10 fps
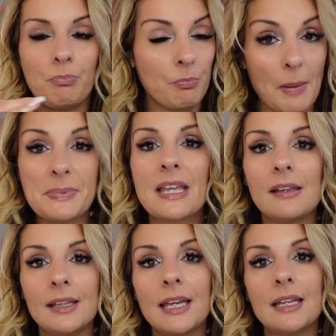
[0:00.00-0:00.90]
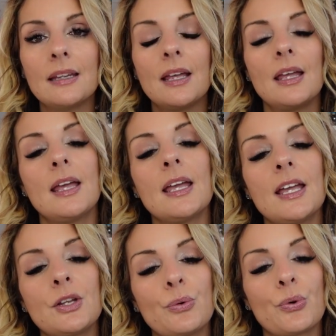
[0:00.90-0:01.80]
upskilling
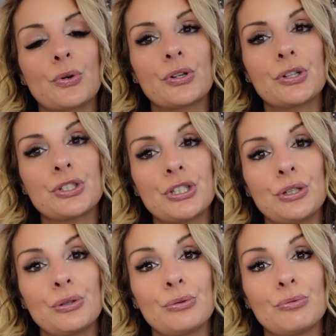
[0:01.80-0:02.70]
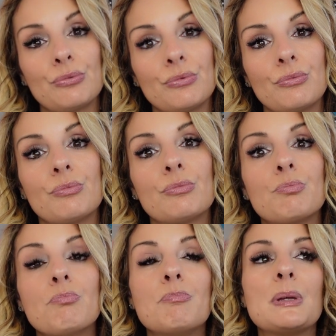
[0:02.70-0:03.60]
in order to
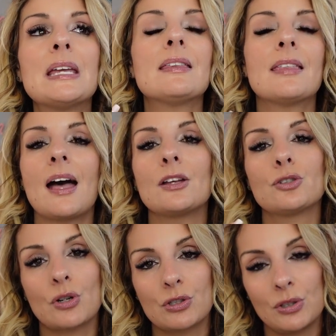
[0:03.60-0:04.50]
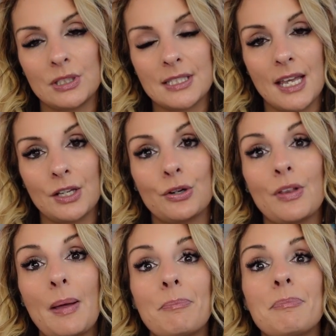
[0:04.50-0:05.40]
be that instructional designer,
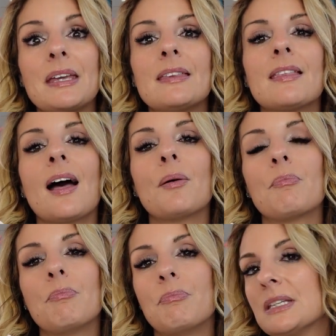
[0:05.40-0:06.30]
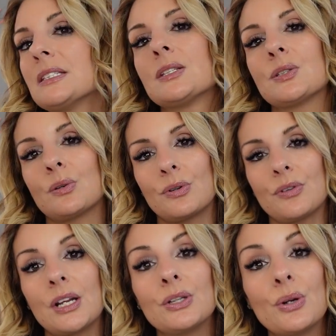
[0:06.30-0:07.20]
be that business owner
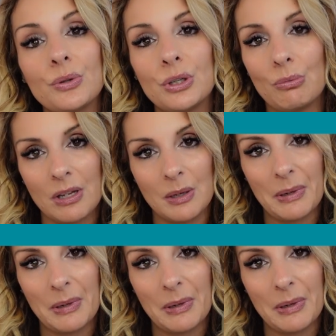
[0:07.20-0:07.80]
that I know you want to